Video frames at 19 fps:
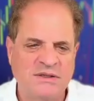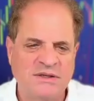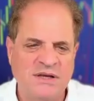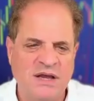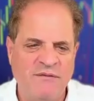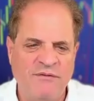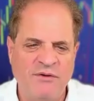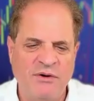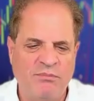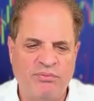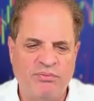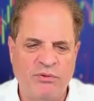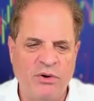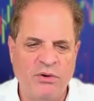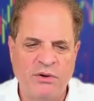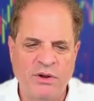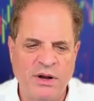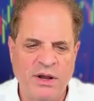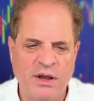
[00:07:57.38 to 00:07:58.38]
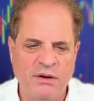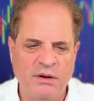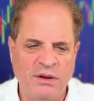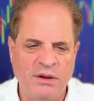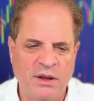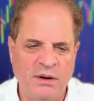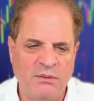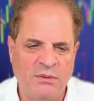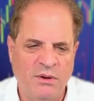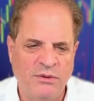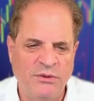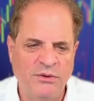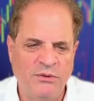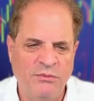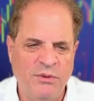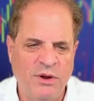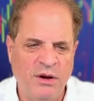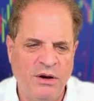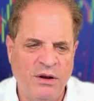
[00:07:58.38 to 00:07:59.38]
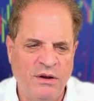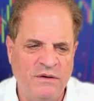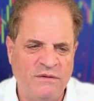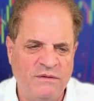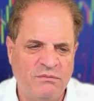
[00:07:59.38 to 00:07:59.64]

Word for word: haven't broken out yet. Well, Newmont is